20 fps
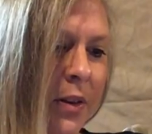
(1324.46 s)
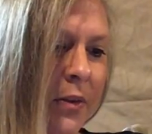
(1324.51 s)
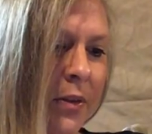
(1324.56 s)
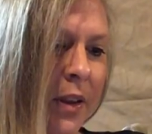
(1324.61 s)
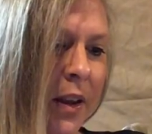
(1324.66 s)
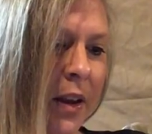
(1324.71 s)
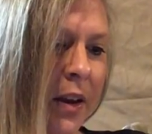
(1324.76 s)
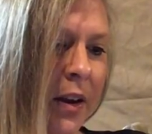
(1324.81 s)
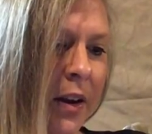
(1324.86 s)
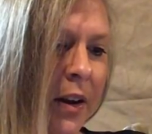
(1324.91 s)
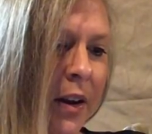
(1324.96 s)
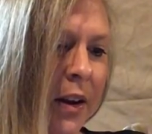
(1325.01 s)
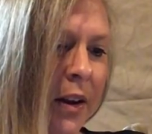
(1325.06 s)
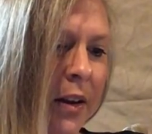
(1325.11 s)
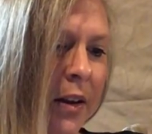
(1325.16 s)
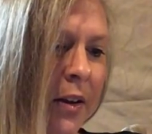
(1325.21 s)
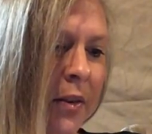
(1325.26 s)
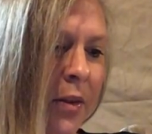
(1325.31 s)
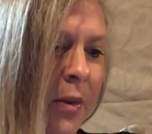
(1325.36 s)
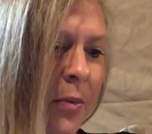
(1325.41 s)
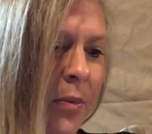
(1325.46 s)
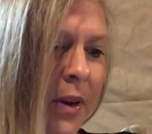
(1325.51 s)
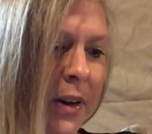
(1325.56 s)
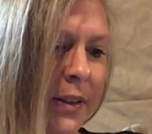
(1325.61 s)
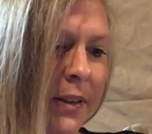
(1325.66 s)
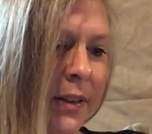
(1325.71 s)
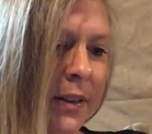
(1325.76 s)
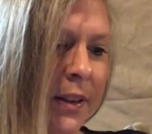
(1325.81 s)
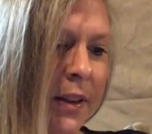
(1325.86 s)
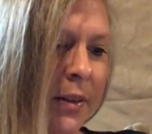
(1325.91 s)
of the area of the
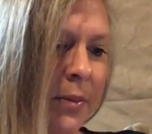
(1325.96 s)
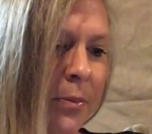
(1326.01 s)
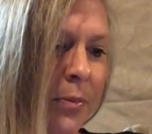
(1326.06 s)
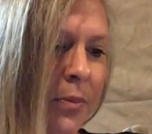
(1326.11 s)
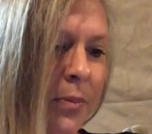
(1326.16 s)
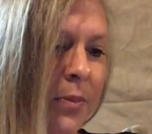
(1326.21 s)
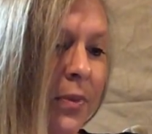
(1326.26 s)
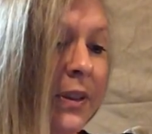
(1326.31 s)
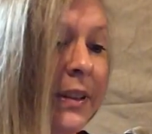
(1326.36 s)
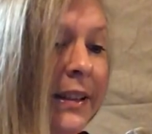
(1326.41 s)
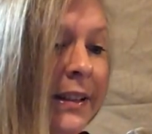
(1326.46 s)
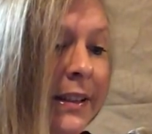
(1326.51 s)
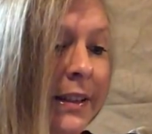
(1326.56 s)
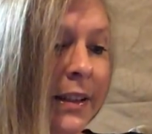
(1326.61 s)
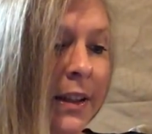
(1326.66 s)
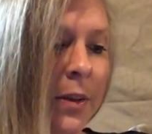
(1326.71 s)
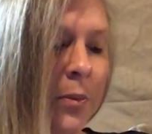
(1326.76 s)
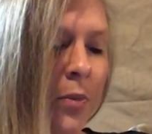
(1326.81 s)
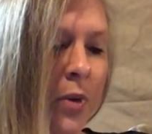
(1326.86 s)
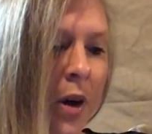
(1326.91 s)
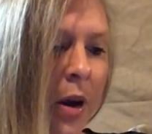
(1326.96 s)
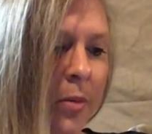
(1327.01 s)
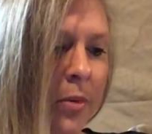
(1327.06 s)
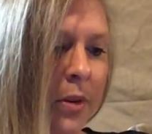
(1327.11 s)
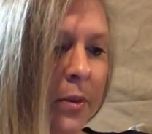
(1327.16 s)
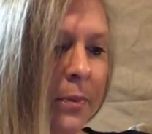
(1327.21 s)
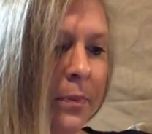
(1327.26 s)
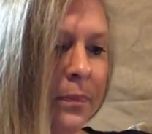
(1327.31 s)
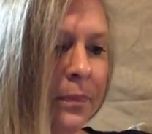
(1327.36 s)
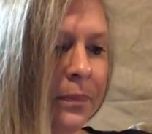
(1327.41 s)
presenting
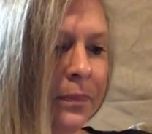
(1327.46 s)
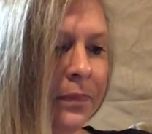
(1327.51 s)
problem.